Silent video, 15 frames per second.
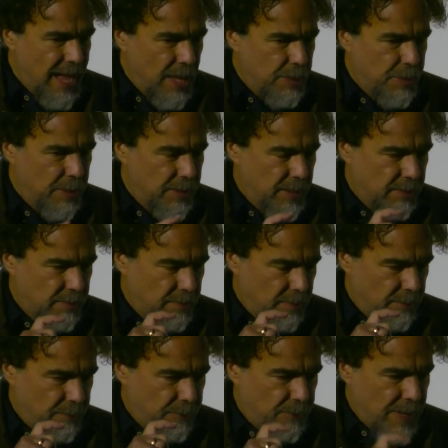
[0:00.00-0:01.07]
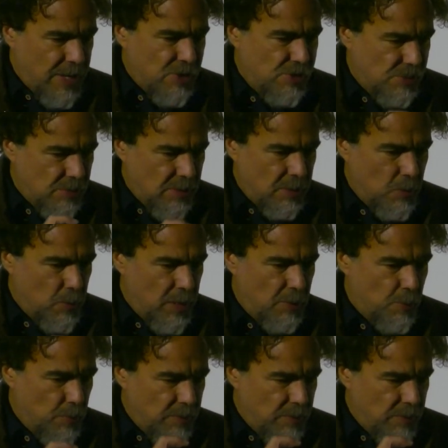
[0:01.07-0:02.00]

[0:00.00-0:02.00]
I think that fiction, in a way,